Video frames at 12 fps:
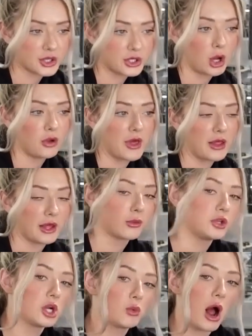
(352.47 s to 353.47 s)
to know that like
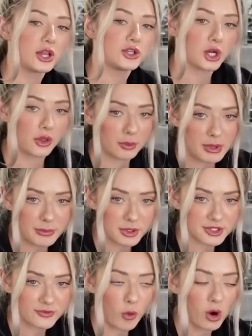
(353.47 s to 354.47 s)
when you're watching other
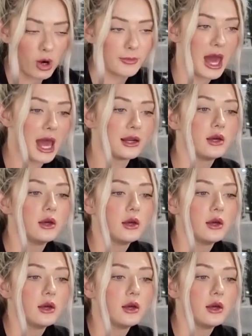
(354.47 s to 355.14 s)
people's form that,